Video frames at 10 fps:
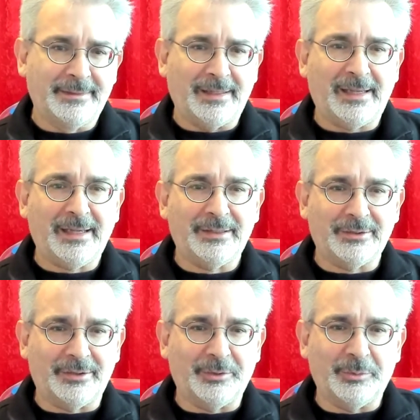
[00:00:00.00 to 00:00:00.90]
I
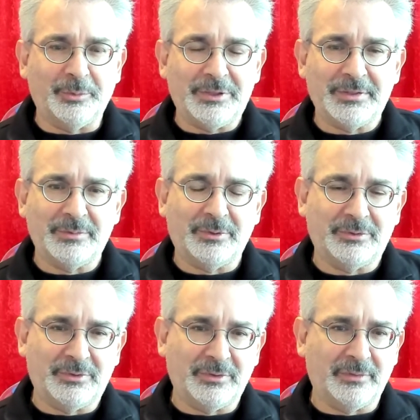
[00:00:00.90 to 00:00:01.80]
don't know, we just
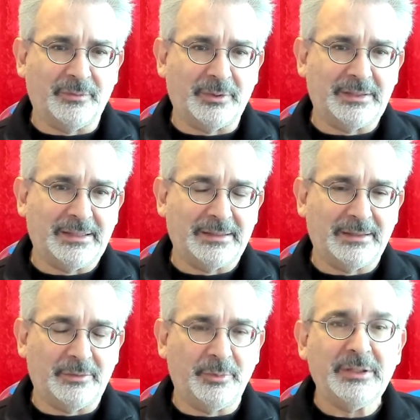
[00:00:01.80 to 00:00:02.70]
wanted to avoid that,
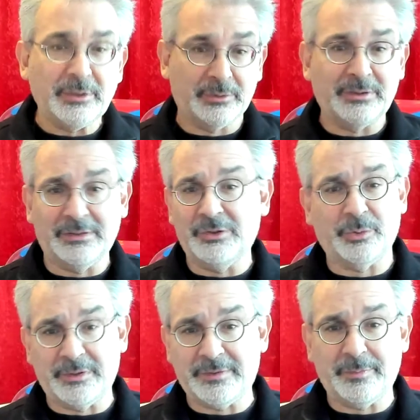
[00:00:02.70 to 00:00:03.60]
and we don't
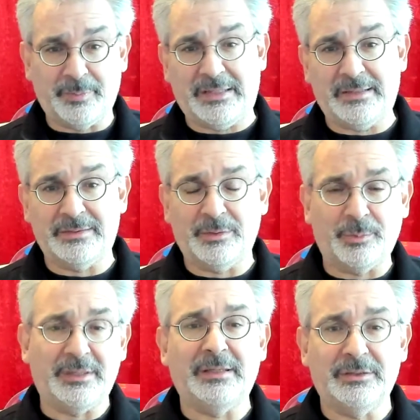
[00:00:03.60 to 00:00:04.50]
enjoy speed, so
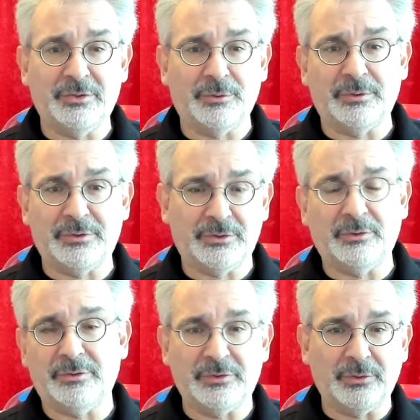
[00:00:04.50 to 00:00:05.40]
we enjoy
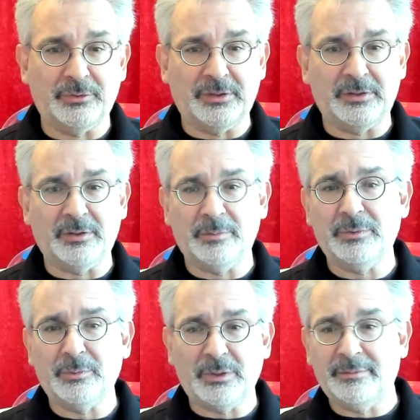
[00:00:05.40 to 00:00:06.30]
stall. So the number
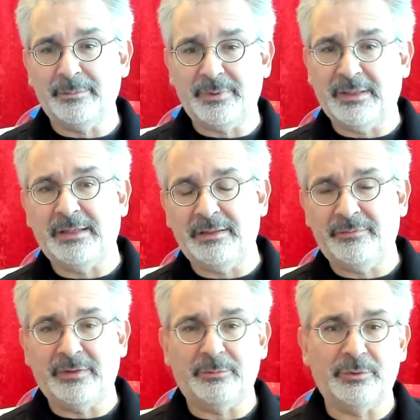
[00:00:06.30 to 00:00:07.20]
one plane,
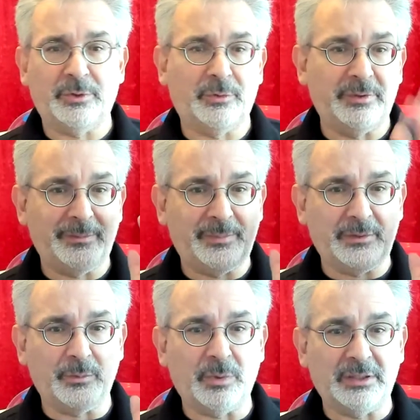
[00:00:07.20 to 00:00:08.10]
if there would only be
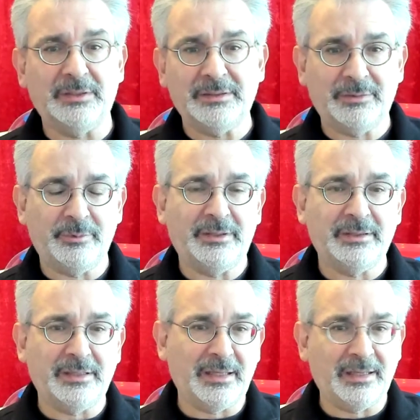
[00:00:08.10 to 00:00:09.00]
one that we
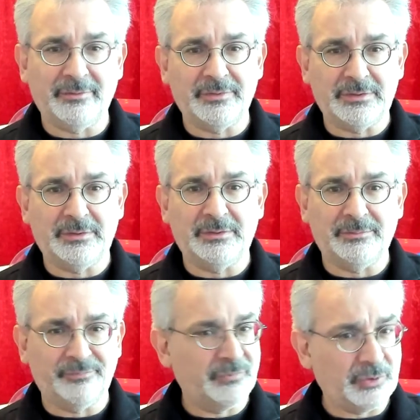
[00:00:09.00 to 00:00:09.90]
can have, is the
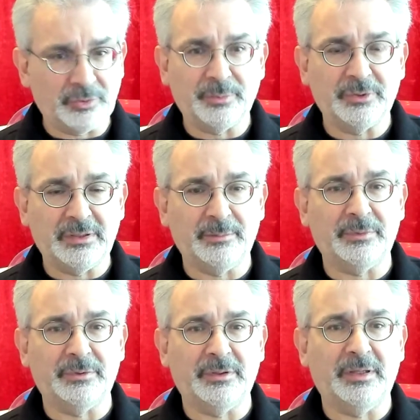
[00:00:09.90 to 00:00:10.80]
Turbo
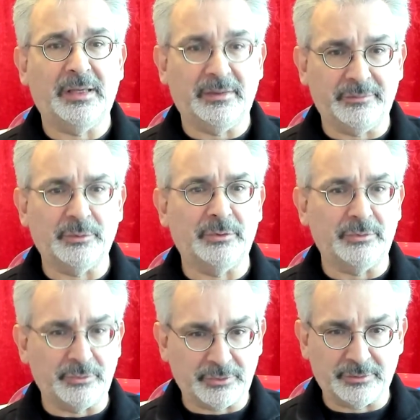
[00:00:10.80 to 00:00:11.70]
Timber
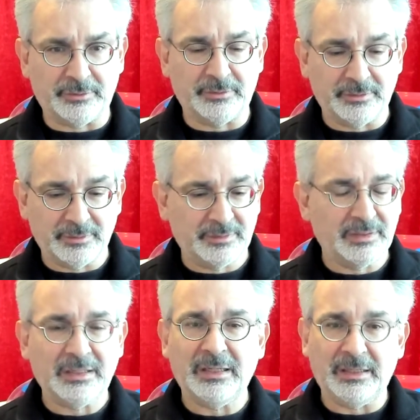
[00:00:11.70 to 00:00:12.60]
Evolution.
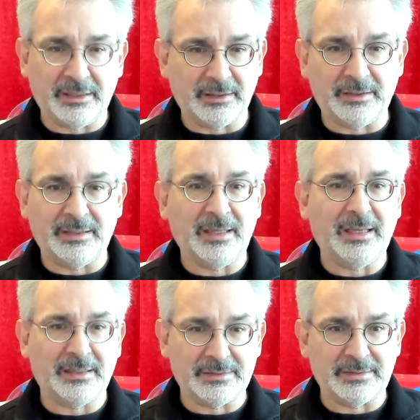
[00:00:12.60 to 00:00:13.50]
Clearly,
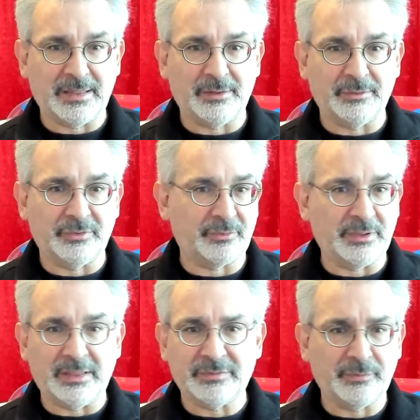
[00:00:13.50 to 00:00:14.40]
hands down,
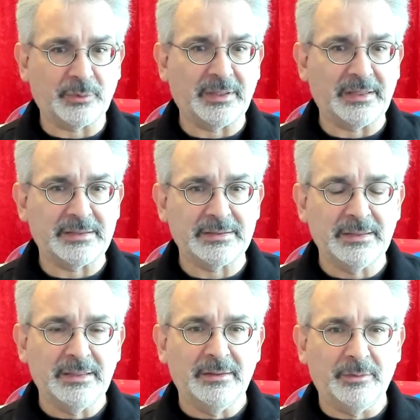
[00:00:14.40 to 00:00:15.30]
3S, 4S.
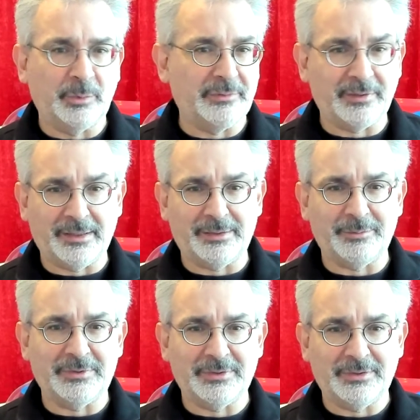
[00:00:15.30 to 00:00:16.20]
We fly it
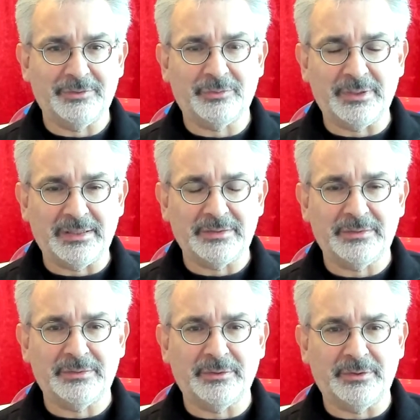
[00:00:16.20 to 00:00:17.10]
with the
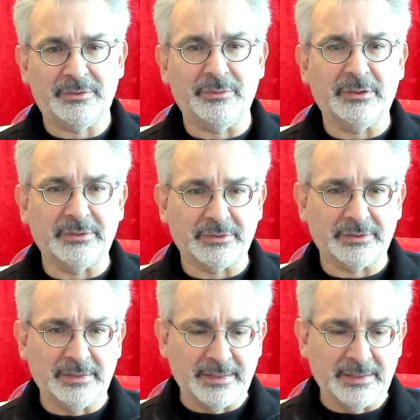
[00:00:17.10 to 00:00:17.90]
3S 3200.